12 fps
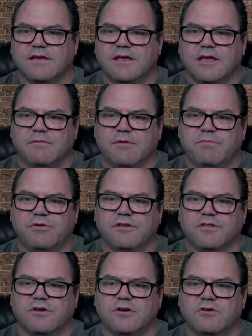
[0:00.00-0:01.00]
I'm going to put in
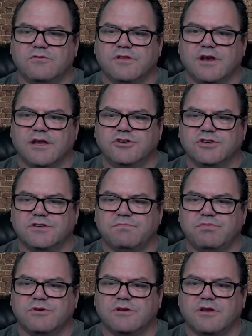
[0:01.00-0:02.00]
the code that I just
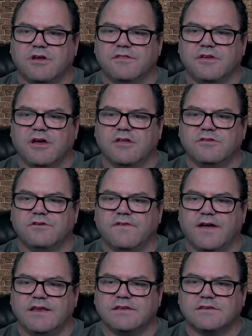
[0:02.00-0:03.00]
put on the other
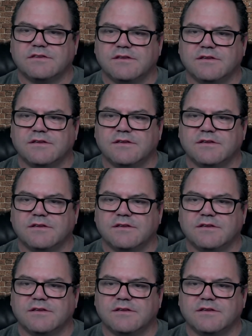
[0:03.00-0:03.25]
device.